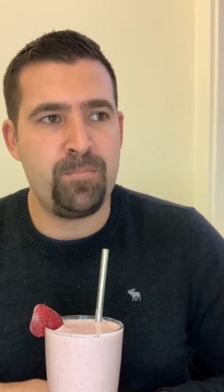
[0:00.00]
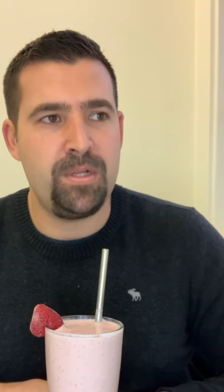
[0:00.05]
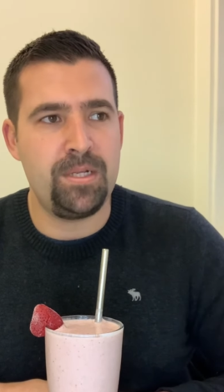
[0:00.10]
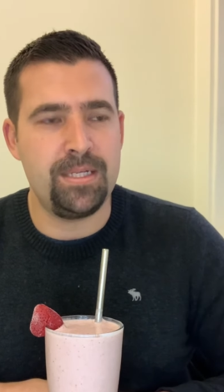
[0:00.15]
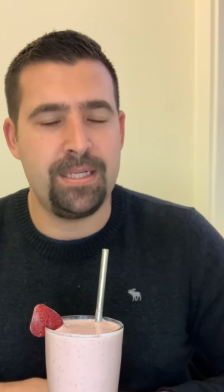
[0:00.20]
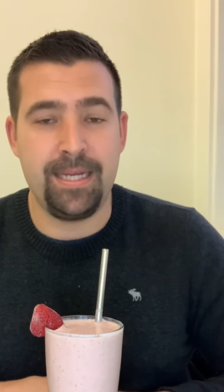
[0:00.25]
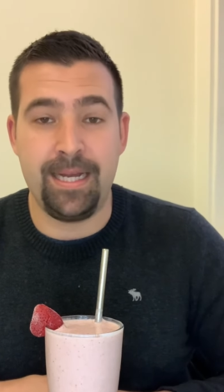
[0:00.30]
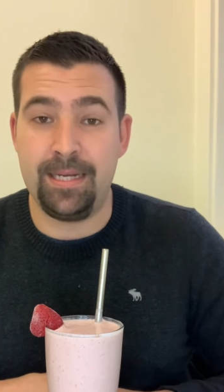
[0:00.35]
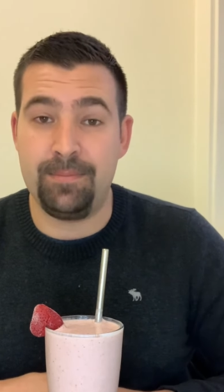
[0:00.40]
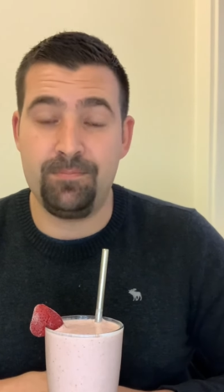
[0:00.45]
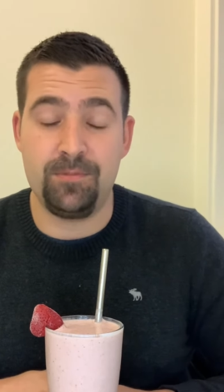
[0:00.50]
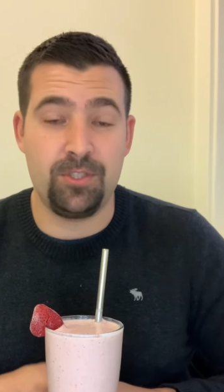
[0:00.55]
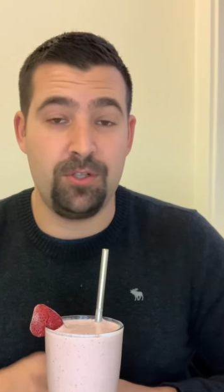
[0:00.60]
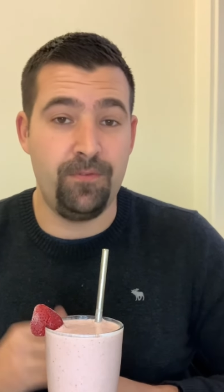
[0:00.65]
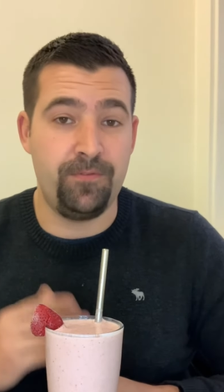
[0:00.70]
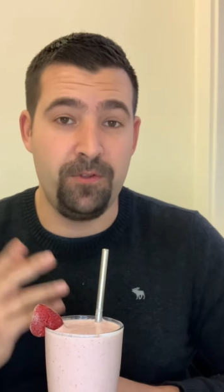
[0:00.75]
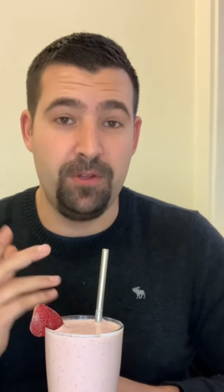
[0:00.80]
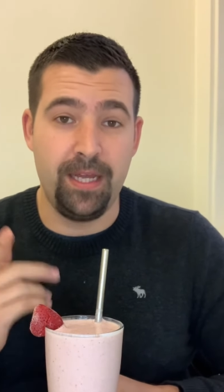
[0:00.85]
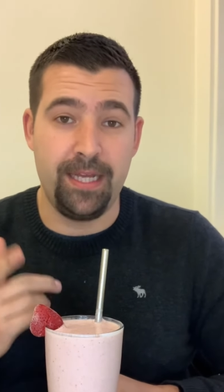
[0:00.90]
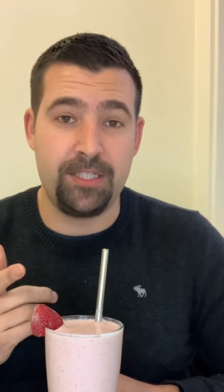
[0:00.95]
Yeah, so if
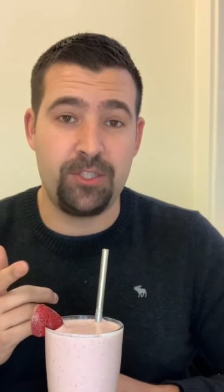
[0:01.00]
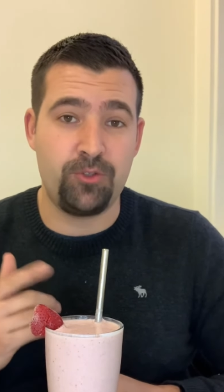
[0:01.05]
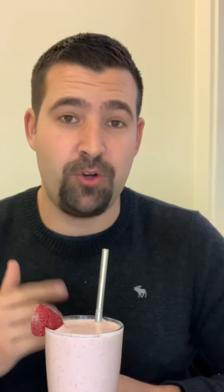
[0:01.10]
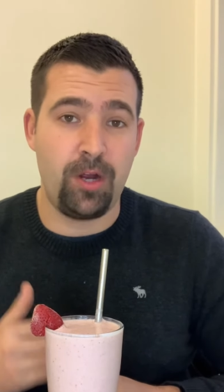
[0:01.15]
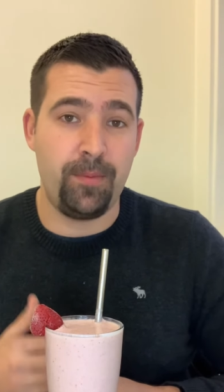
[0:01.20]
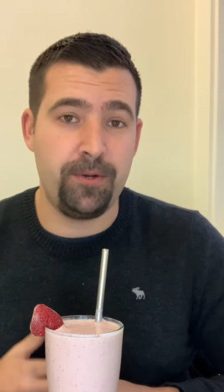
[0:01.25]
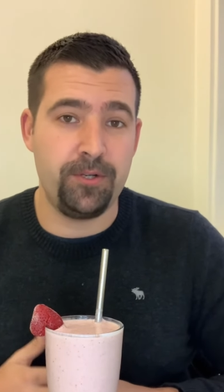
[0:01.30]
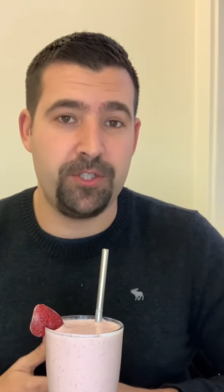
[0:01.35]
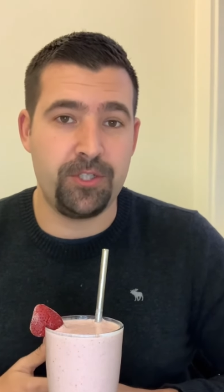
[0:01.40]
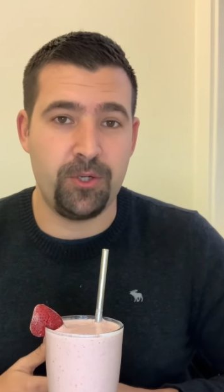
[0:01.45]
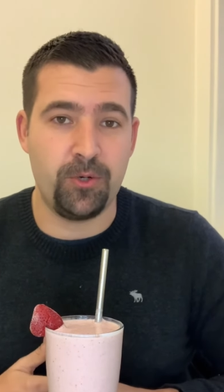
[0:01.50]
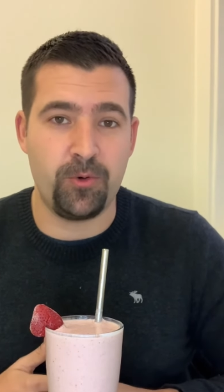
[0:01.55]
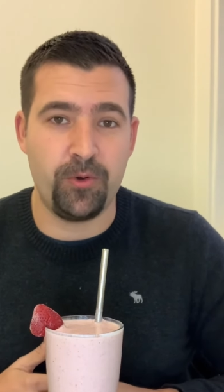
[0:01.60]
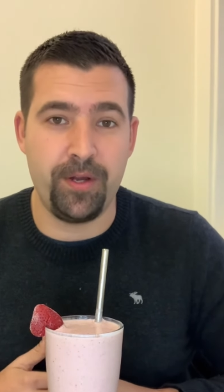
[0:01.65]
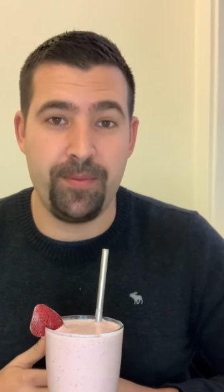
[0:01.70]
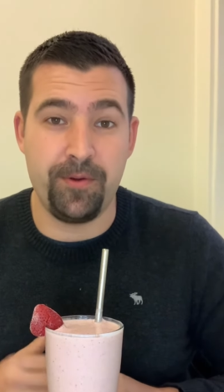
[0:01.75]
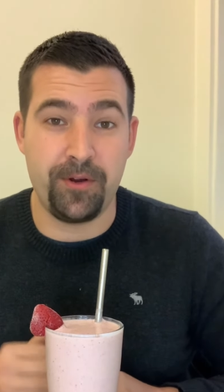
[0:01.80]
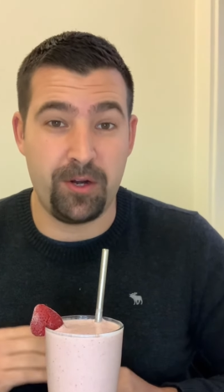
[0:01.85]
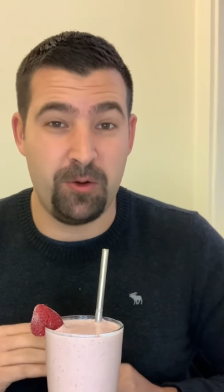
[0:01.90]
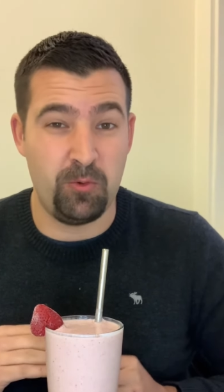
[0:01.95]
you like strawberries and cream,
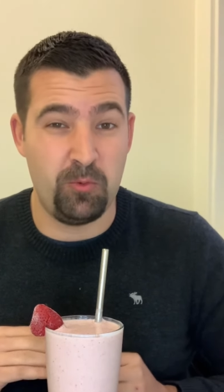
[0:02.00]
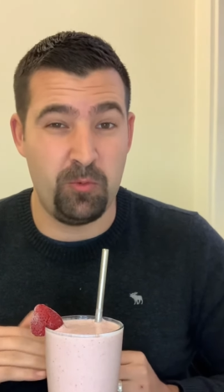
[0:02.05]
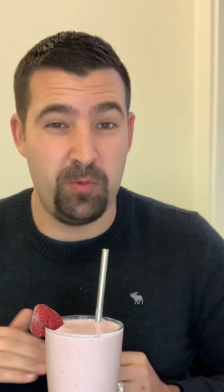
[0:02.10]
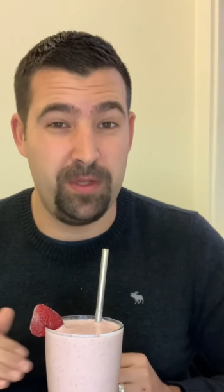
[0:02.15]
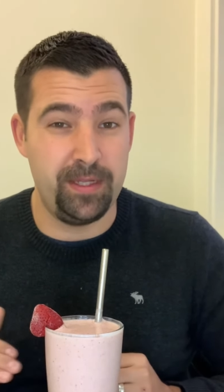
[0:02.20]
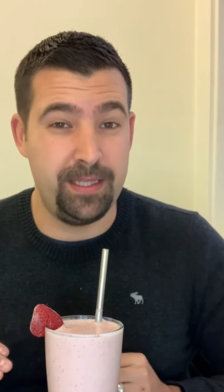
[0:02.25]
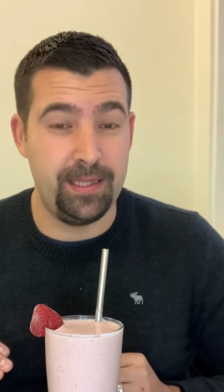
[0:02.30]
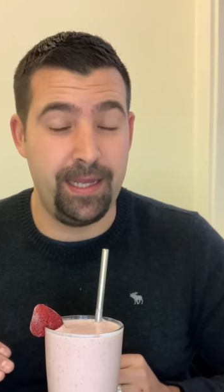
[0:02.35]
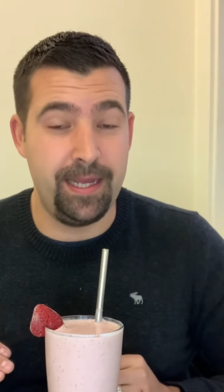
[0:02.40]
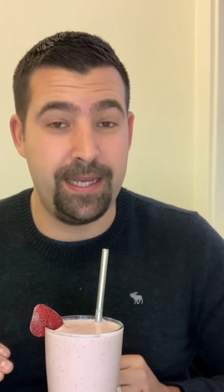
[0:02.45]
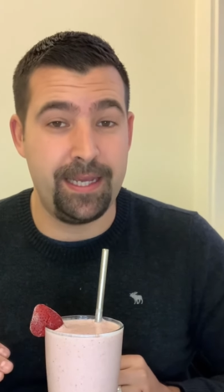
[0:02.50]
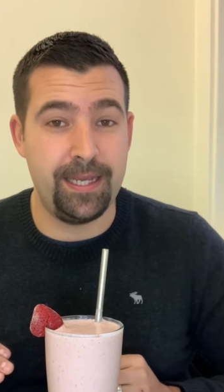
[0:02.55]
you're gonna really like